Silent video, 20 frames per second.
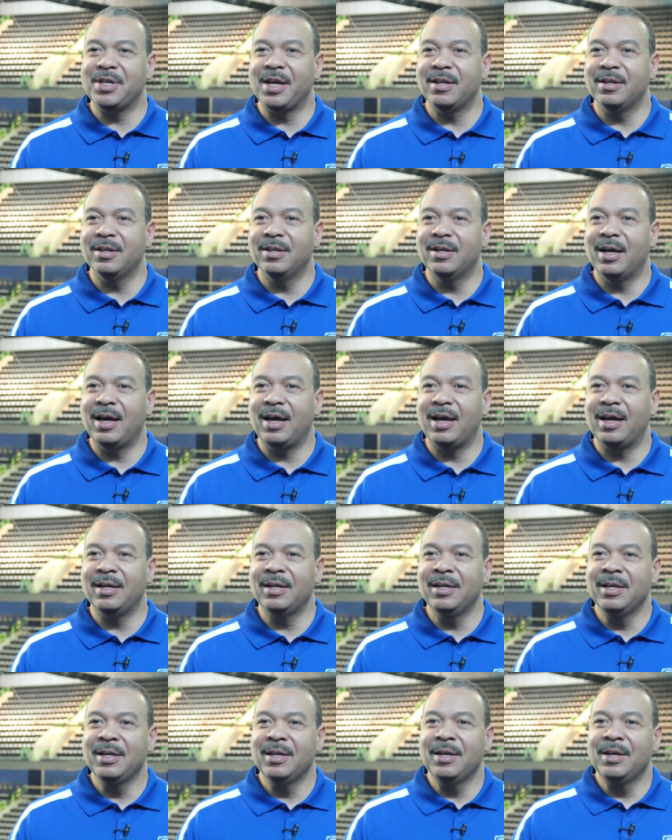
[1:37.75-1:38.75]
and
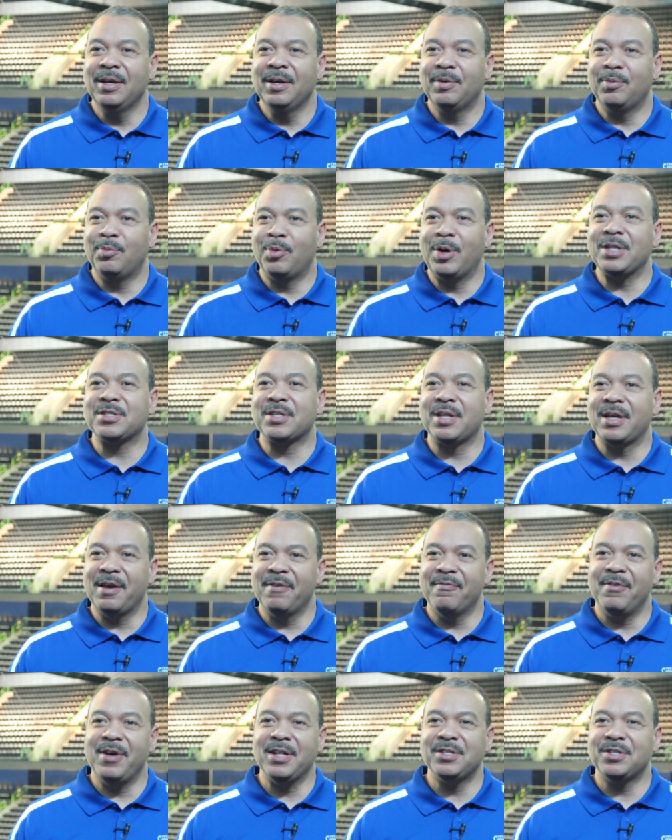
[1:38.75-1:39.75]
uh,
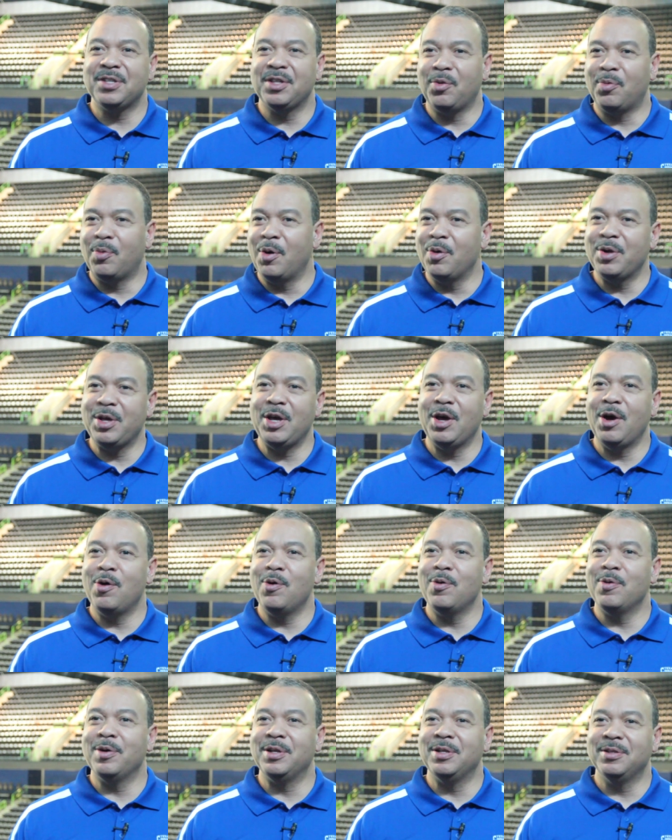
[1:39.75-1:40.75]
wrestling events and the
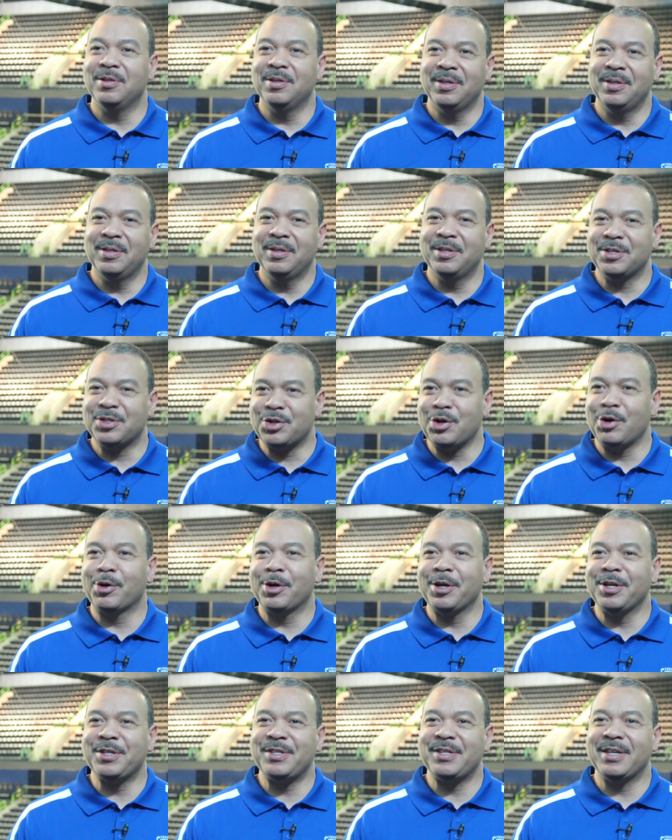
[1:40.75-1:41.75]
rodeo and the
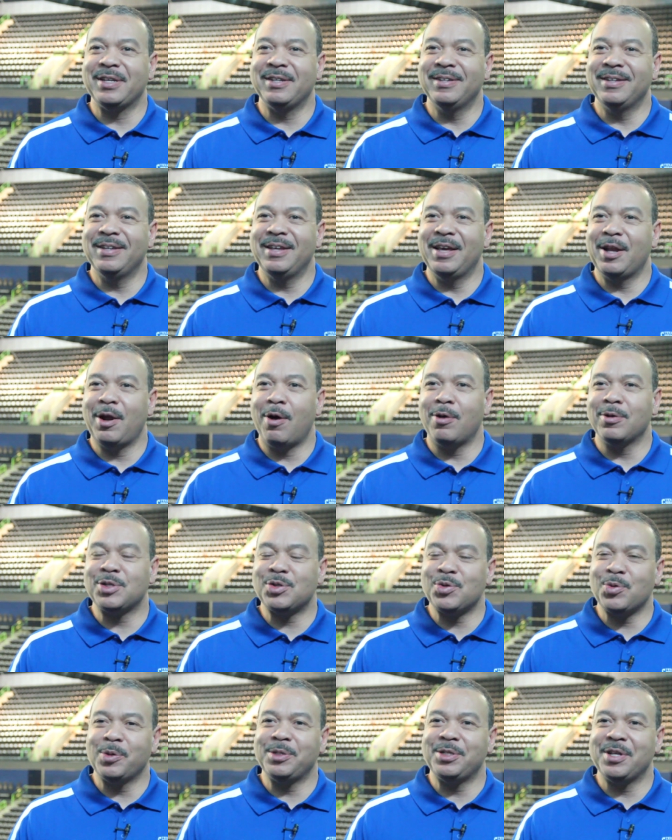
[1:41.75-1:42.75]
circus and, and all
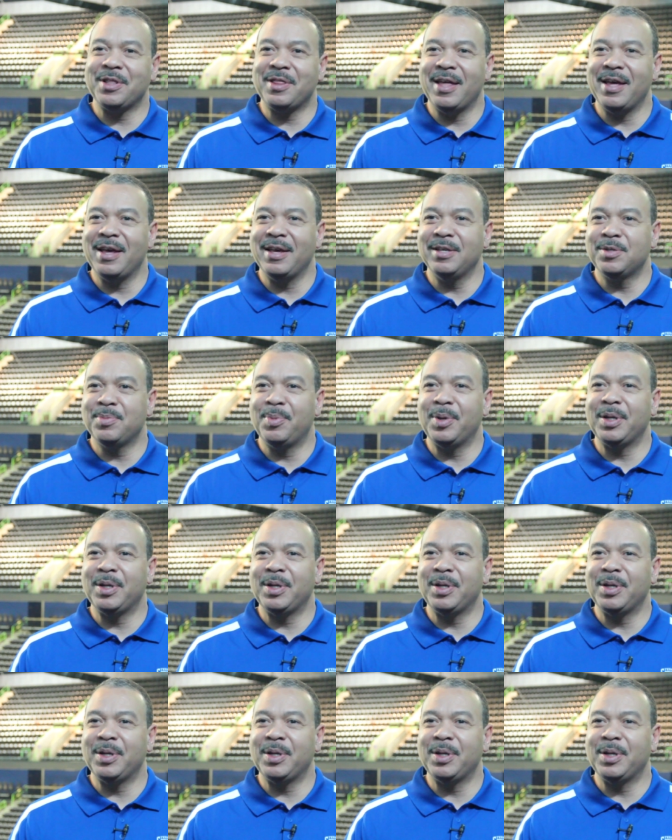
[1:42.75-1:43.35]
sorts of things.